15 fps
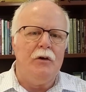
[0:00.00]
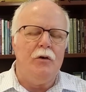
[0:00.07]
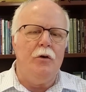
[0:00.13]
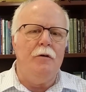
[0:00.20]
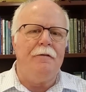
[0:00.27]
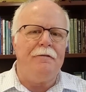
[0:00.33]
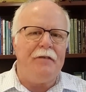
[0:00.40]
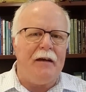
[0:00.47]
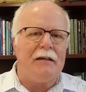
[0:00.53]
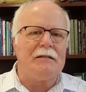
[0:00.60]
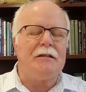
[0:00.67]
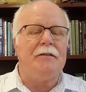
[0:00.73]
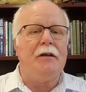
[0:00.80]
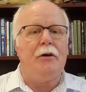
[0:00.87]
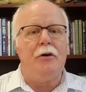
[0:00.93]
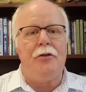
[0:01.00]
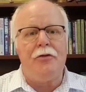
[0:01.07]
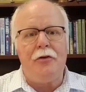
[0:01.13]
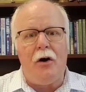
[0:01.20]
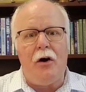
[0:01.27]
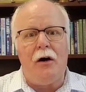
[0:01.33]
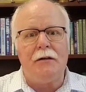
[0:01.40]
who fix their
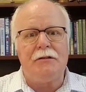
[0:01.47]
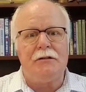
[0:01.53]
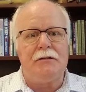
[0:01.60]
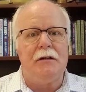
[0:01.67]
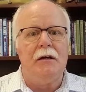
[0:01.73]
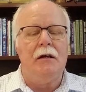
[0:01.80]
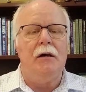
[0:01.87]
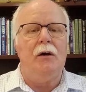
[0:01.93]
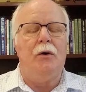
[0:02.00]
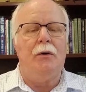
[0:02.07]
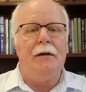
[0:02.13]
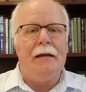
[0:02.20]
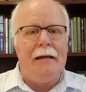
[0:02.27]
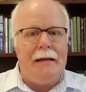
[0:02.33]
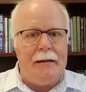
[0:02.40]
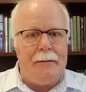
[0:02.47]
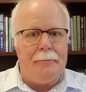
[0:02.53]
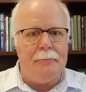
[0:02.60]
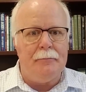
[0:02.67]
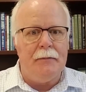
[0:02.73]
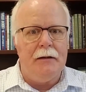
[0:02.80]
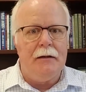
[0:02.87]
thoughts on
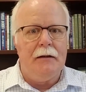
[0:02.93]
him.